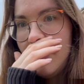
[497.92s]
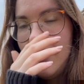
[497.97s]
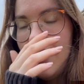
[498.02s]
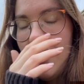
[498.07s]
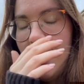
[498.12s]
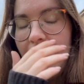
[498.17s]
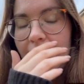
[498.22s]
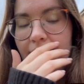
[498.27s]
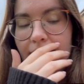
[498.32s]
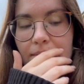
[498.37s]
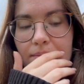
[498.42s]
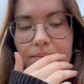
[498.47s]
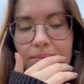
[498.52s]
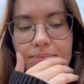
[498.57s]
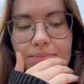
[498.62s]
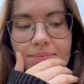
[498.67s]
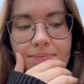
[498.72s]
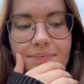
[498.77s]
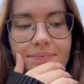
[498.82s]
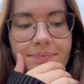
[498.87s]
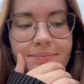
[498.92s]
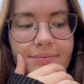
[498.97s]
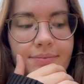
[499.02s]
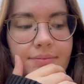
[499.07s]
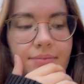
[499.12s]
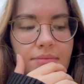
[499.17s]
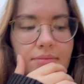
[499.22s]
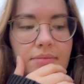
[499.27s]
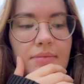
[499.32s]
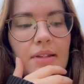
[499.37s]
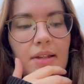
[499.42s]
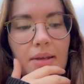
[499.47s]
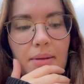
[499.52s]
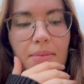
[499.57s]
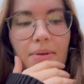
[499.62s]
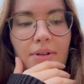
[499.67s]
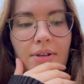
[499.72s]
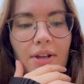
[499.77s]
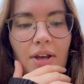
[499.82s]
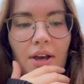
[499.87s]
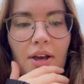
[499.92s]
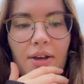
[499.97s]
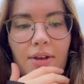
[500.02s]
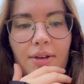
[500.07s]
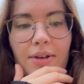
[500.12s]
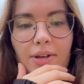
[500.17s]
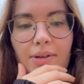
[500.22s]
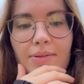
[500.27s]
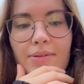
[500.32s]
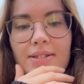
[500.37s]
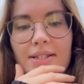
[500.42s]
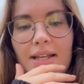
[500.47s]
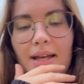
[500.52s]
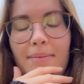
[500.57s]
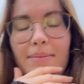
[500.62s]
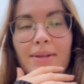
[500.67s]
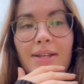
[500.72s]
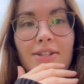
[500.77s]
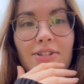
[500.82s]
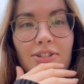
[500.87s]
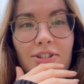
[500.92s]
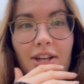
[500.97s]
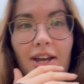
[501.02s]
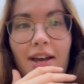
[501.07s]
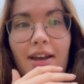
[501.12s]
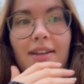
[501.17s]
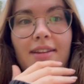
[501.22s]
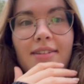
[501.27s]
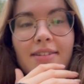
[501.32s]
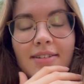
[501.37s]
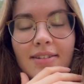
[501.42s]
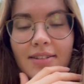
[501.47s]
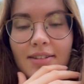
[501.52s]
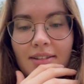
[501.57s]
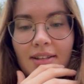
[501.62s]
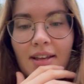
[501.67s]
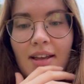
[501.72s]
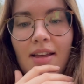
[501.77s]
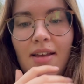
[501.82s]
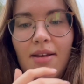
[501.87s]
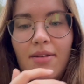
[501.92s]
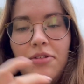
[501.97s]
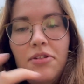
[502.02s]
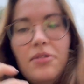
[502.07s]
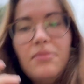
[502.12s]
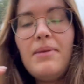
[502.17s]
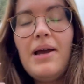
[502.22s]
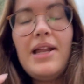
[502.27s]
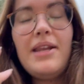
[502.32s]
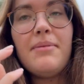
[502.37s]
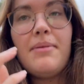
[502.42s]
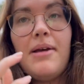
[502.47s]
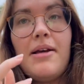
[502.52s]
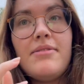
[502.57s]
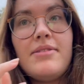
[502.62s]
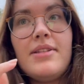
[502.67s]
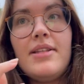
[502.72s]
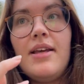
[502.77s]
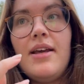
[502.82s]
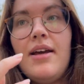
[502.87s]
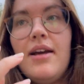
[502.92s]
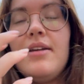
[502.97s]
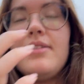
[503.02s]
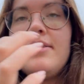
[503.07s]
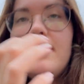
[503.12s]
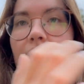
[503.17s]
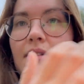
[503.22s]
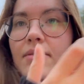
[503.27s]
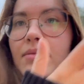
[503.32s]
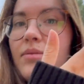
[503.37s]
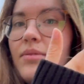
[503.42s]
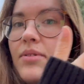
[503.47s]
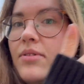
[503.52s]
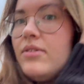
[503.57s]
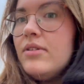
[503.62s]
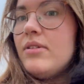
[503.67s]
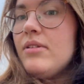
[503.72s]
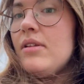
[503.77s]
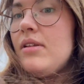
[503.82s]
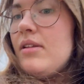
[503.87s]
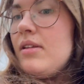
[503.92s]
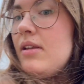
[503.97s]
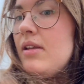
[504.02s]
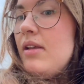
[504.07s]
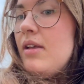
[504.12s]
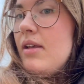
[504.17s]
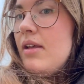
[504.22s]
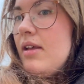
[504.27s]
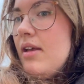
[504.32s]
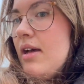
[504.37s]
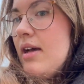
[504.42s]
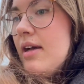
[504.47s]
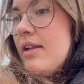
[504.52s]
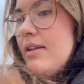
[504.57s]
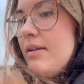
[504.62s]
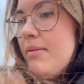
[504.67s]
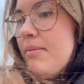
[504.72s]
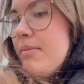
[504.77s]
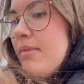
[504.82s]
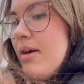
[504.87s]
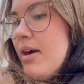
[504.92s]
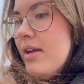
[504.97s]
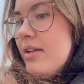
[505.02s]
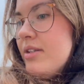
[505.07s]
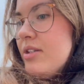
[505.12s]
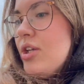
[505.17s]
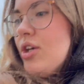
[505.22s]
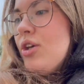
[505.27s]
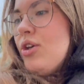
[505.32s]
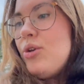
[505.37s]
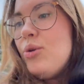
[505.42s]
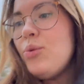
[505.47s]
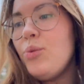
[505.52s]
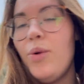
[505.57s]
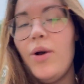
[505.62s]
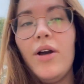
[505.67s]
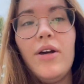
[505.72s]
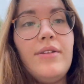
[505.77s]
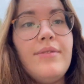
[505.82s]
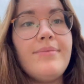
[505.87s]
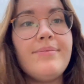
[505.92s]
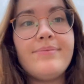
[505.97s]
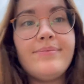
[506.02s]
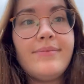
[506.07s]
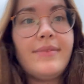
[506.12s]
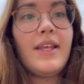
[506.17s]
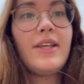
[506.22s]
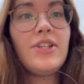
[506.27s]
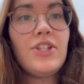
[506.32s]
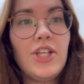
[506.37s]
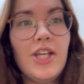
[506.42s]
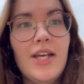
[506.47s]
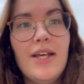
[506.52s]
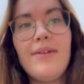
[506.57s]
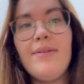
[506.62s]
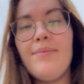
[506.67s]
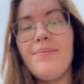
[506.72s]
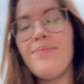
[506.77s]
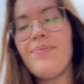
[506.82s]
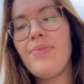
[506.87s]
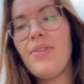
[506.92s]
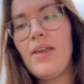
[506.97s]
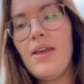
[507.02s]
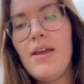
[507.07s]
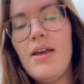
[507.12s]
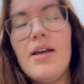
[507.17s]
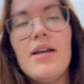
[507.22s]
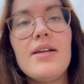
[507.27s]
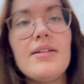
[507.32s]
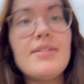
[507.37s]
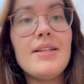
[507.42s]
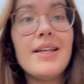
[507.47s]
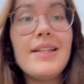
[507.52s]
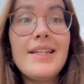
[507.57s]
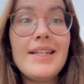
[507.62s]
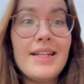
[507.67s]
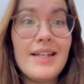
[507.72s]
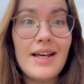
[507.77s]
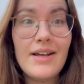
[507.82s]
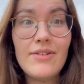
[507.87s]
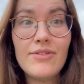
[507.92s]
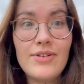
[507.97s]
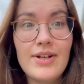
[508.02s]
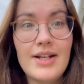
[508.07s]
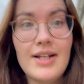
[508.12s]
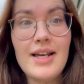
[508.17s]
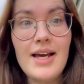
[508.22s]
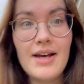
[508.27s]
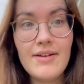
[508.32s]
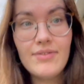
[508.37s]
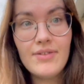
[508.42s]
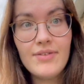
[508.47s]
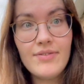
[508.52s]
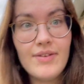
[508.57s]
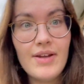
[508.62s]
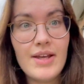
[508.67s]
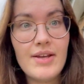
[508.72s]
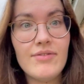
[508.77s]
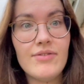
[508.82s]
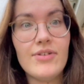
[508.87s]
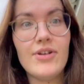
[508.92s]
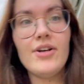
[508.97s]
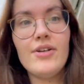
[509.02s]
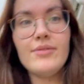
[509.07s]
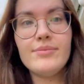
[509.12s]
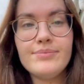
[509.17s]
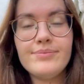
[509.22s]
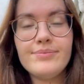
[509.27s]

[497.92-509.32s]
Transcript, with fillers: Um, but no, it was Sammy and Jess. Not mad about it. I didn't want, I didn't mind who won this year because I didn't really have a favourite